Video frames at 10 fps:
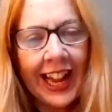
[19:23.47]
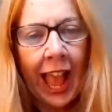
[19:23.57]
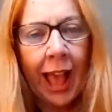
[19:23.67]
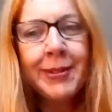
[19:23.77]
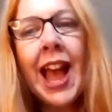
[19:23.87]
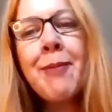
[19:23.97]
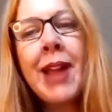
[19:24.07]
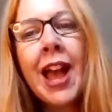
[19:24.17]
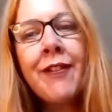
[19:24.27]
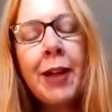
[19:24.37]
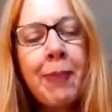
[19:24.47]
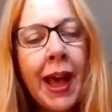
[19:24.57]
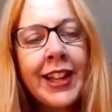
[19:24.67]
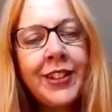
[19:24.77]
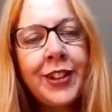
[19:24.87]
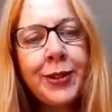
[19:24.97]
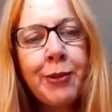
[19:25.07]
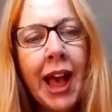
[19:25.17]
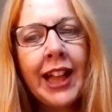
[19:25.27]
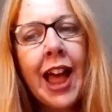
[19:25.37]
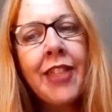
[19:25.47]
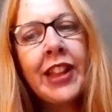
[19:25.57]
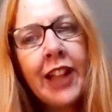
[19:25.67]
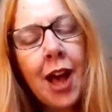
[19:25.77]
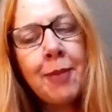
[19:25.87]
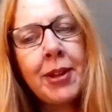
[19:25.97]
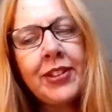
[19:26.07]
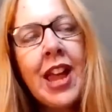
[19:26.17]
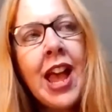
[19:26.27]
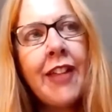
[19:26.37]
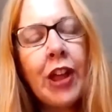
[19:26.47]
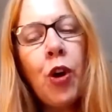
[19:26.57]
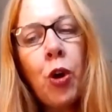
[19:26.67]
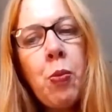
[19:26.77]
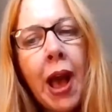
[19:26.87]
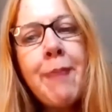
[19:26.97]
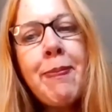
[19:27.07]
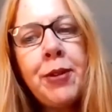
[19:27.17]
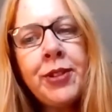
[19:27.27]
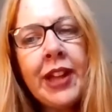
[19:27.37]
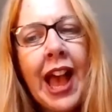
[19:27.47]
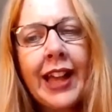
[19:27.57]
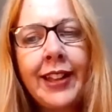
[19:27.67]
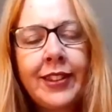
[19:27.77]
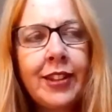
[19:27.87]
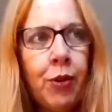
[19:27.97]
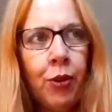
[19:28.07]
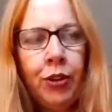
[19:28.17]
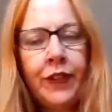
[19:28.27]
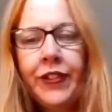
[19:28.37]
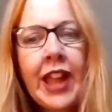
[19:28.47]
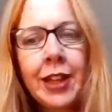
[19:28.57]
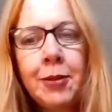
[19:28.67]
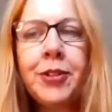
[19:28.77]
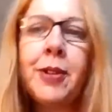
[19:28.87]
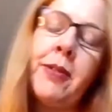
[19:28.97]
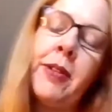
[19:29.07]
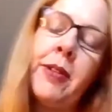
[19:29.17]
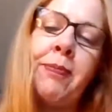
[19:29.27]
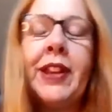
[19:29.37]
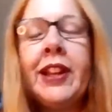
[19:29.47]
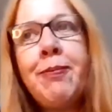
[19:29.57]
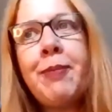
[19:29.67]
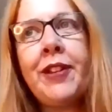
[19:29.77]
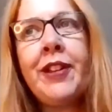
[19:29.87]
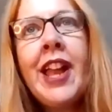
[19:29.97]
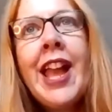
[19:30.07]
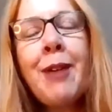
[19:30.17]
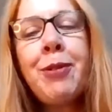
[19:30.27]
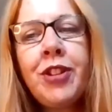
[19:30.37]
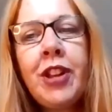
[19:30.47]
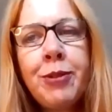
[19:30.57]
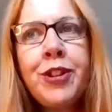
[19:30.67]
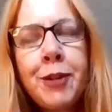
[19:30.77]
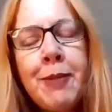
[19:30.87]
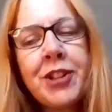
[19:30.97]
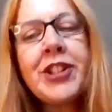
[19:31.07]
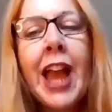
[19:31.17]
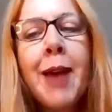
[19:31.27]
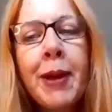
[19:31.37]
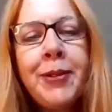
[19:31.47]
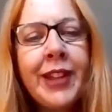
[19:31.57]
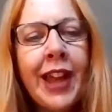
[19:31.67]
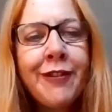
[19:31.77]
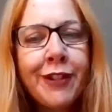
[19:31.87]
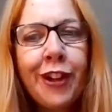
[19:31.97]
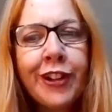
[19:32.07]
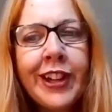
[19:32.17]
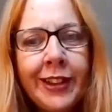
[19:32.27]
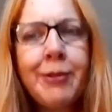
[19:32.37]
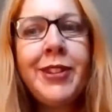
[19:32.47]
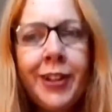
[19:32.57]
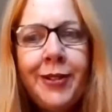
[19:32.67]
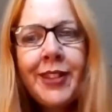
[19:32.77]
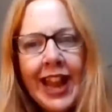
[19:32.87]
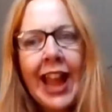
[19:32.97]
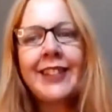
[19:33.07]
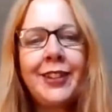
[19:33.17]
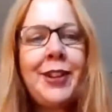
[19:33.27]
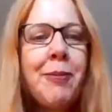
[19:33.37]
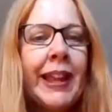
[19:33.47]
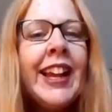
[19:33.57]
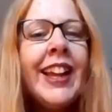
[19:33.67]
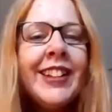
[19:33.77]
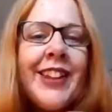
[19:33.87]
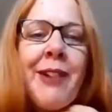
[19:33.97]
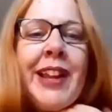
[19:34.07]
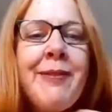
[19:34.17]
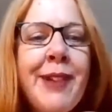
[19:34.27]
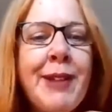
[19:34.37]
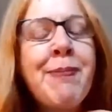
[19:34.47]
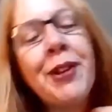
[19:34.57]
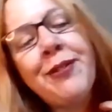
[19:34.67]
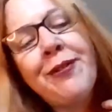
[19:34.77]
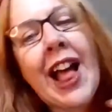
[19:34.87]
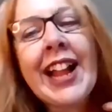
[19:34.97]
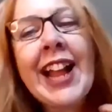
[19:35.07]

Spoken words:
caps. And we have alpacas as well, and the llamas, and they all wear bow ties. So all of the animals, it was too much to get a bow tie for a donkey. The necks are too big. So we put the flat